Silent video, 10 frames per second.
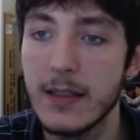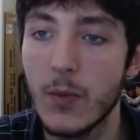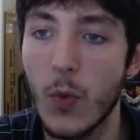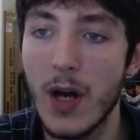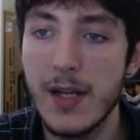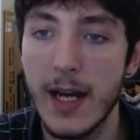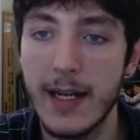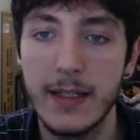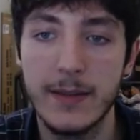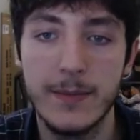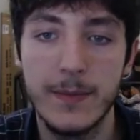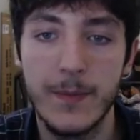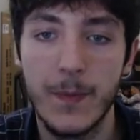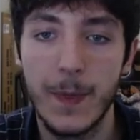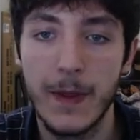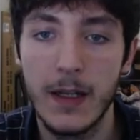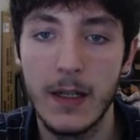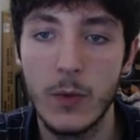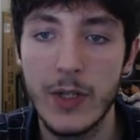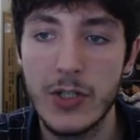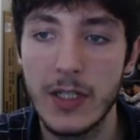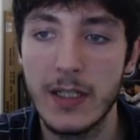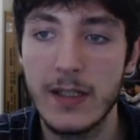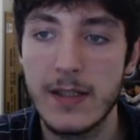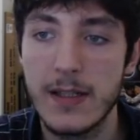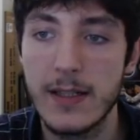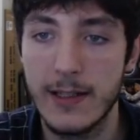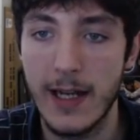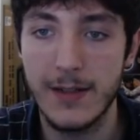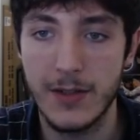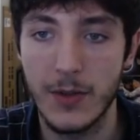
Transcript: one item, which is test